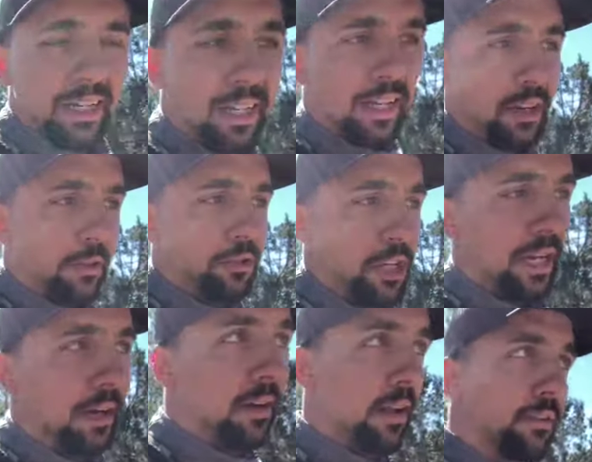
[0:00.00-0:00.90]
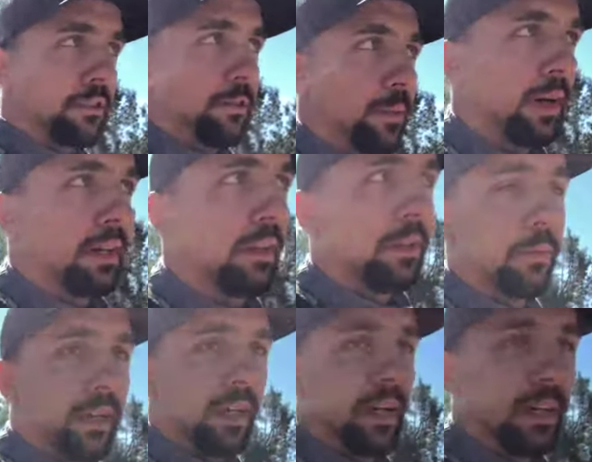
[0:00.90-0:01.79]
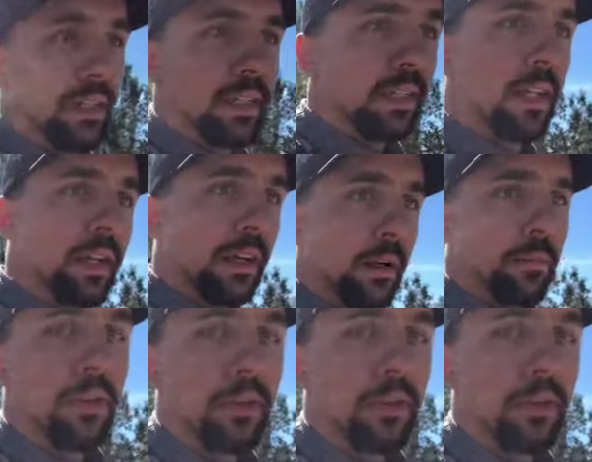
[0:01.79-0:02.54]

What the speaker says: go check out another spot that we hunted a couple